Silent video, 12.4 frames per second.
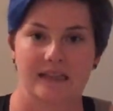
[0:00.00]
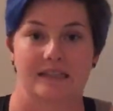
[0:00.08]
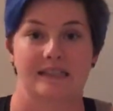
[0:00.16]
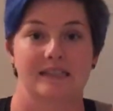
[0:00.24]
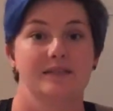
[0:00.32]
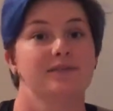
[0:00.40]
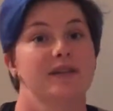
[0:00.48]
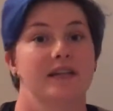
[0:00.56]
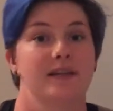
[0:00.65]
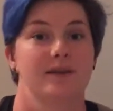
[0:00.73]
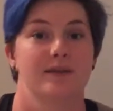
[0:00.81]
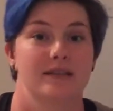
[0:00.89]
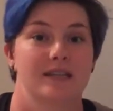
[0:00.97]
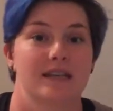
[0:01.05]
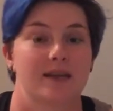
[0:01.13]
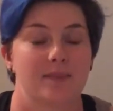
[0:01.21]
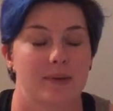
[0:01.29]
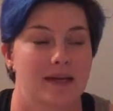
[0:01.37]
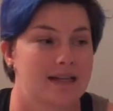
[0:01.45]
This is a video that's going
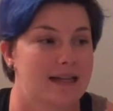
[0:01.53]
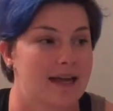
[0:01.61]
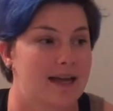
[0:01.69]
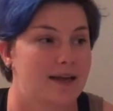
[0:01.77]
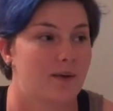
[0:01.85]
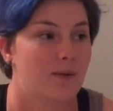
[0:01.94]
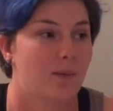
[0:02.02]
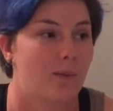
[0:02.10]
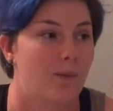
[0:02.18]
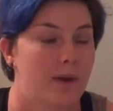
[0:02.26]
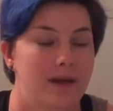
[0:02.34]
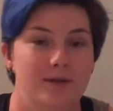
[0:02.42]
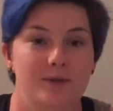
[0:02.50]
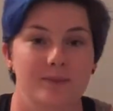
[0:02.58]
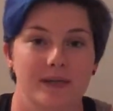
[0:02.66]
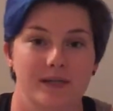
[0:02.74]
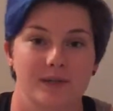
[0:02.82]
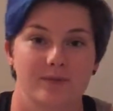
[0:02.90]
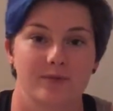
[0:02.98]
to be like way too
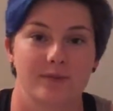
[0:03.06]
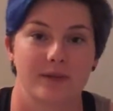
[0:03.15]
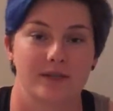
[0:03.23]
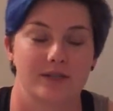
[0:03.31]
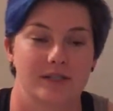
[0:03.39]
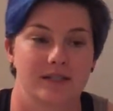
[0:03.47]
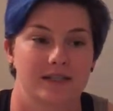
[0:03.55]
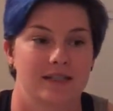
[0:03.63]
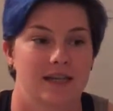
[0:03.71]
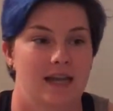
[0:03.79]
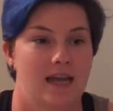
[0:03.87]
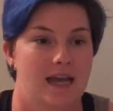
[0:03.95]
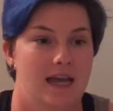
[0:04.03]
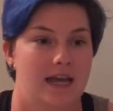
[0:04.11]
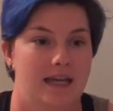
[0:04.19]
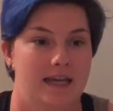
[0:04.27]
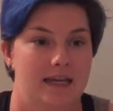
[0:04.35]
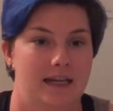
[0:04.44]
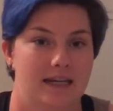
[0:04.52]
much information
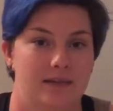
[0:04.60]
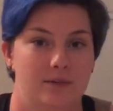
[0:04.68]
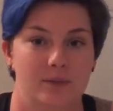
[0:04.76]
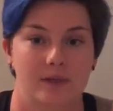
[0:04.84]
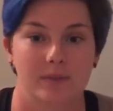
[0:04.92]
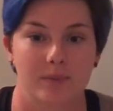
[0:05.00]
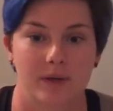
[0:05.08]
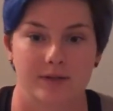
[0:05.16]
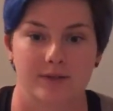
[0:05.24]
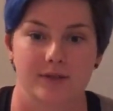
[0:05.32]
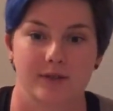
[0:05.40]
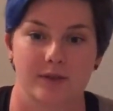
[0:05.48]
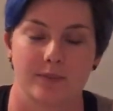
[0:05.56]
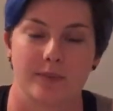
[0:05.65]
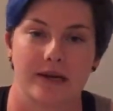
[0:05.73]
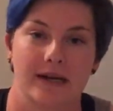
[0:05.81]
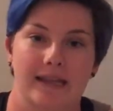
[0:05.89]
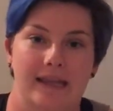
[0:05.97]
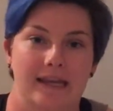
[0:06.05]
and really personal,
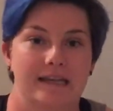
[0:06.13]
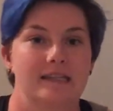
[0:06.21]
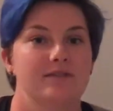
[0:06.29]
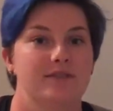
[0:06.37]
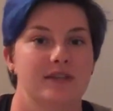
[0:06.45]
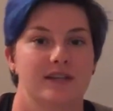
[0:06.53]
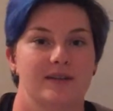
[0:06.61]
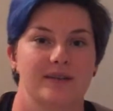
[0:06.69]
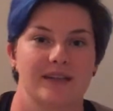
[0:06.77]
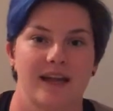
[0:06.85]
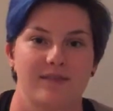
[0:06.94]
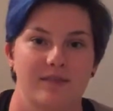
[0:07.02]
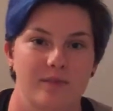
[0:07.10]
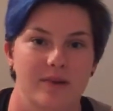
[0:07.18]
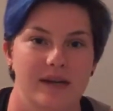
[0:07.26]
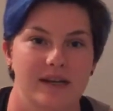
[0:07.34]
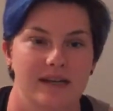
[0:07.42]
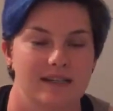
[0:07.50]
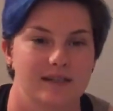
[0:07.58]
but I think it's a video that
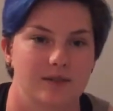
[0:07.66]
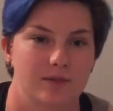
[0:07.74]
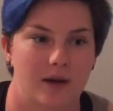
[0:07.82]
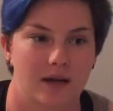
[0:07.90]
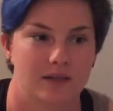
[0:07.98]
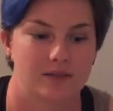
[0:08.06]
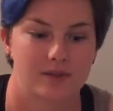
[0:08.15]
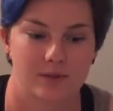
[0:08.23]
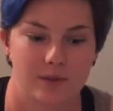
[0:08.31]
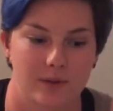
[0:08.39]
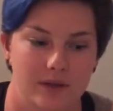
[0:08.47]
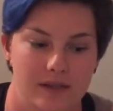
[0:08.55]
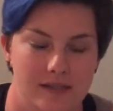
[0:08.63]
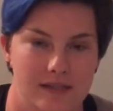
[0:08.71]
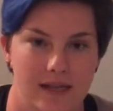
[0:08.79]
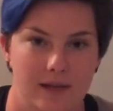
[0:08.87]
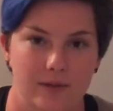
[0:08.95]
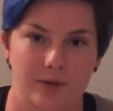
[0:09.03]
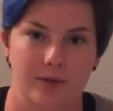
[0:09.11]
everybody needs to watch or at least
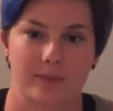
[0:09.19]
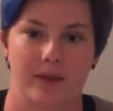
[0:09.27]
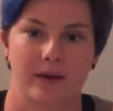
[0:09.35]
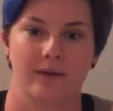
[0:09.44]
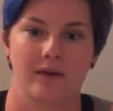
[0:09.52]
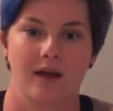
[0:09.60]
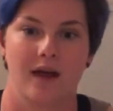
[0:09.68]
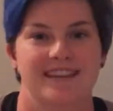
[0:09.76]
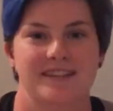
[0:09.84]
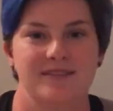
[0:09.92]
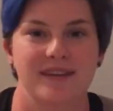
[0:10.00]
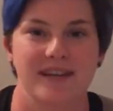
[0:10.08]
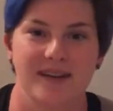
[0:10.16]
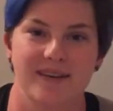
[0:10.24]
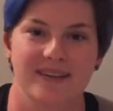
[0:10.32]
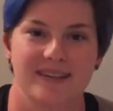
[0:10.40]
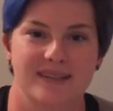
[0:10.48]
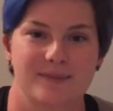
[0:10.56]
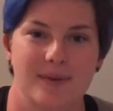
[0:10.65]
like learn about. This video
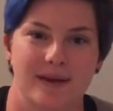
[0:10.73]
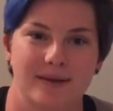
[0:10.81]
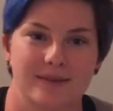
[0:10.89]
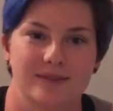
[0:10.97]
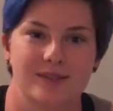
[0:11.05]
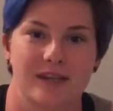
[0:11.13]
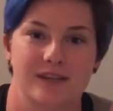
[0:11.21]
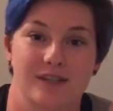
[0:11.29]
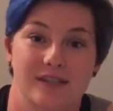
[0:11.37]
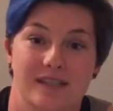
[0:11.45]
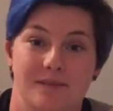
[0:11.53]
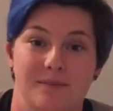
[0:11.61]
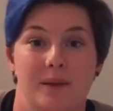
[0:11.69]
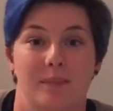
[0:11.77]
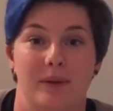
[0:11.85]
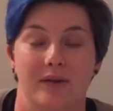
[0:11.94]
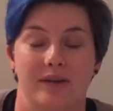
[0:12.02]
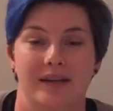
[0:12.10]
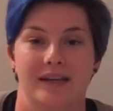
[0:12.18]
is about changes in my
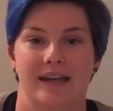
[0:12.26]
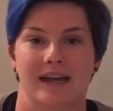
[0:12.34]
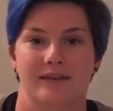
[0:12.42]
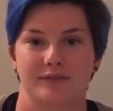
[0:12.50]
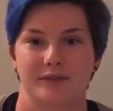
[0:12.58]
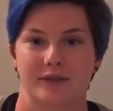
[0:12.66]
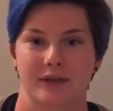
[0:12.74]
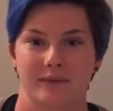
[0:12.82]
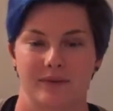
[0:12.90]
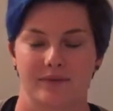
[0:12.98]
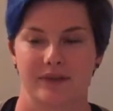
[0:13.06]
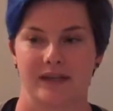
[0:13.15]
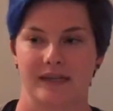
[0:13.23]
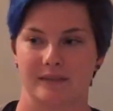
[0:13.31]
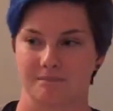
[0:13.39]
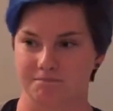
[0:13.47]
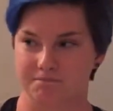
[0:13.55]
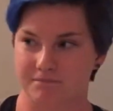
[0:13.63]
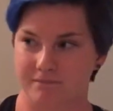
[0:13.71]
period after I went vegan.